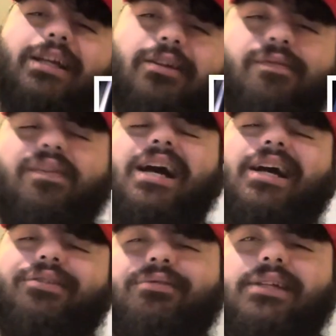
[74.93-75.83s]
he
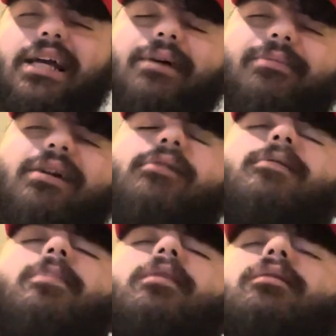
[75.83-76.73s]
fire, no cap, bro.
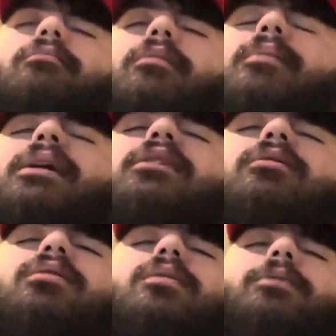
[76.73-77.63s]
My man is
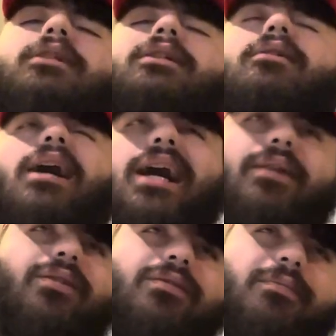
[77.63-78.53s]
OTP Kill. I
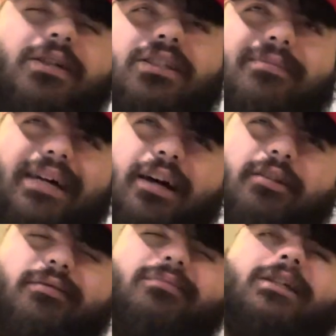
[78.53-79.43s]
don't know much
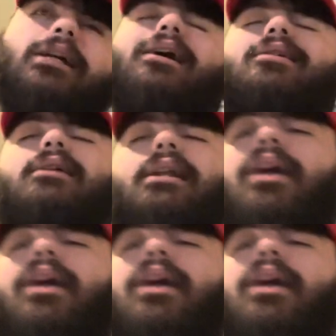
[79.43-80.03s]
about him. Like I said, I